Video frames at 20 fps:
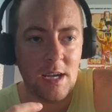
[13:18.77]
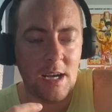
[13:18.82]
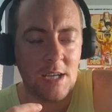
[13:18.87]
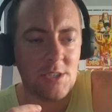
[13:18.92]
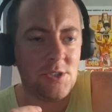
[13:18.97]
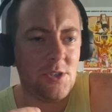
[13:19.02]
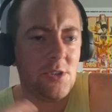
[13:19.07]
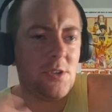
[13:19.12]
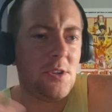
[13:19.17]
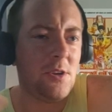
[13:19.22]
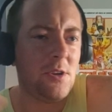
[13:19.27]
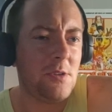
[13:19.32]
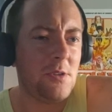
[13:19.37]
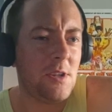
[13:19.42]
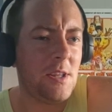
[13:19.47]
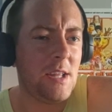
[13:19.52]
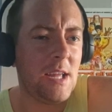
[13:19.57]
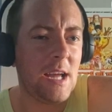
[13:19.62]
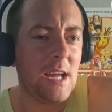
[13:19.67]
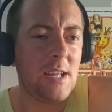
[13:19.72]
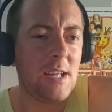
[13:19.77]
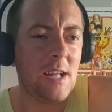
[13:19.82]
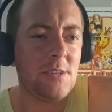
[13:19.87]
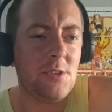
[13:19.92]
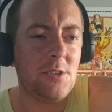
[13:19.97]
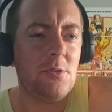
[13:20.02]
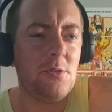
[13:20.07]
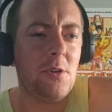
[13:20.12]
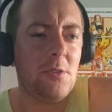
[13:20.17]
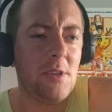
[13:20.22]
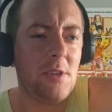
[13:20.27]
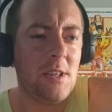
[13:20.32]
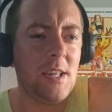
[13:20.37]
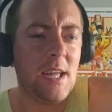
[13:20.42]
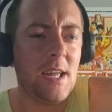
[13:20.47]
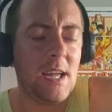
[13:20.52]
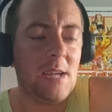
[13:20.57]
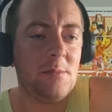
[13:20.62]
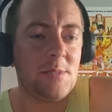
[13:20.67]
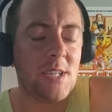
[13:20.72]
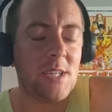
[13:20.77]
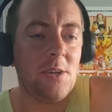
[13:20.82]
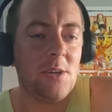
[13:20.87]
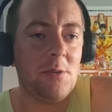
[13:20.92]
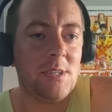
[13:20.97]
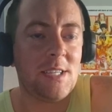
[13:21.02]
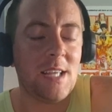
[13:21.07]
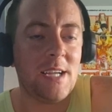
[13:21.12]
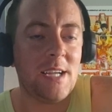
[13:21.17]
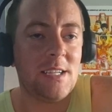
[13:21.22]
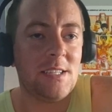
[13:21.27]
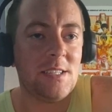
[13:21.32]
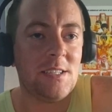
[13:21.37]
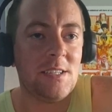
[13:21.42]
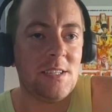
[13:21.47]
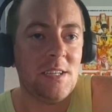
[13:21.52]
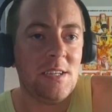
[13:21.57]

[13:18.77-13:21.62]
I should know the name. I do know the names. I know it's like